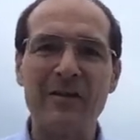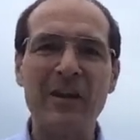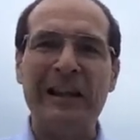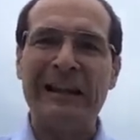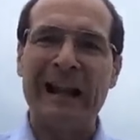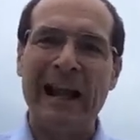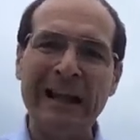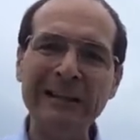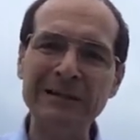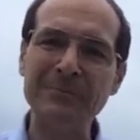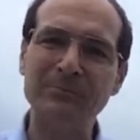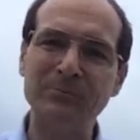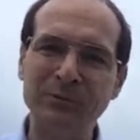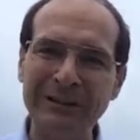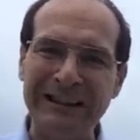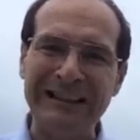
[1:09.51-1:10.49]
They like to
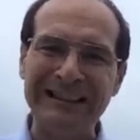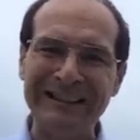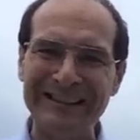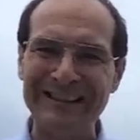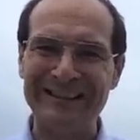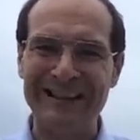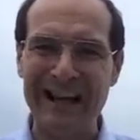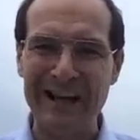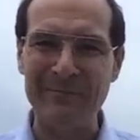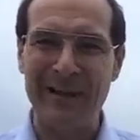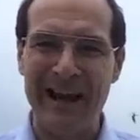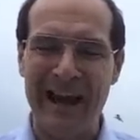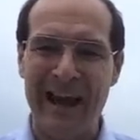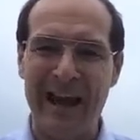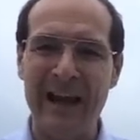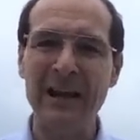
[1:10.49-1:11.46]
breathe the same
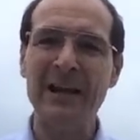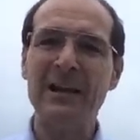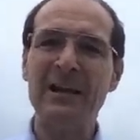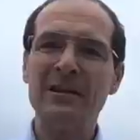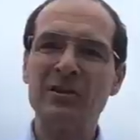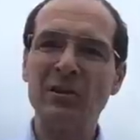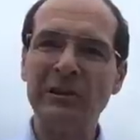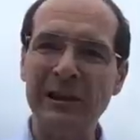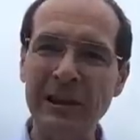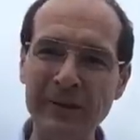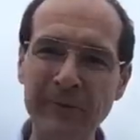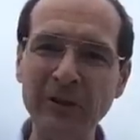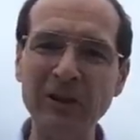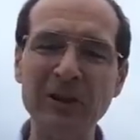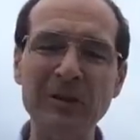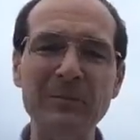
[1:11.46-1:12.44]
air, to
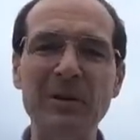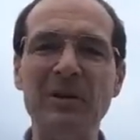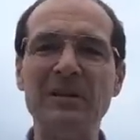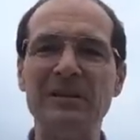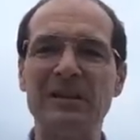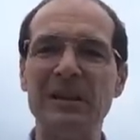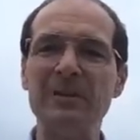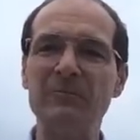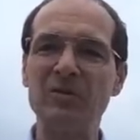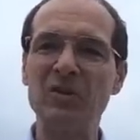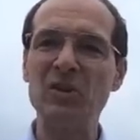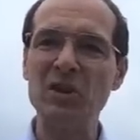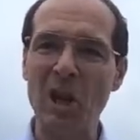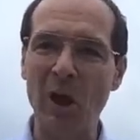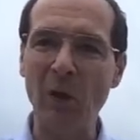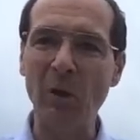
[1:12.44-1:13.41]
live in community,
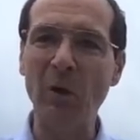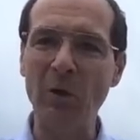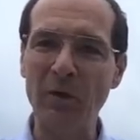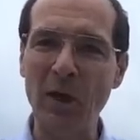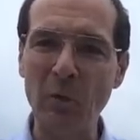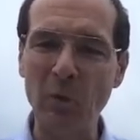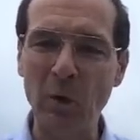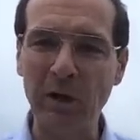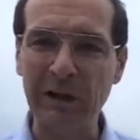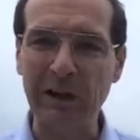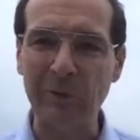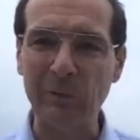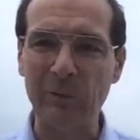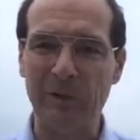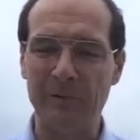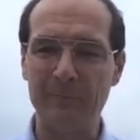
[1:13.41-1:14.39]
to know who they're
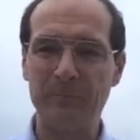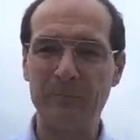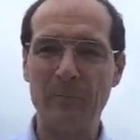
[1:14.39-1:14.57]
working with.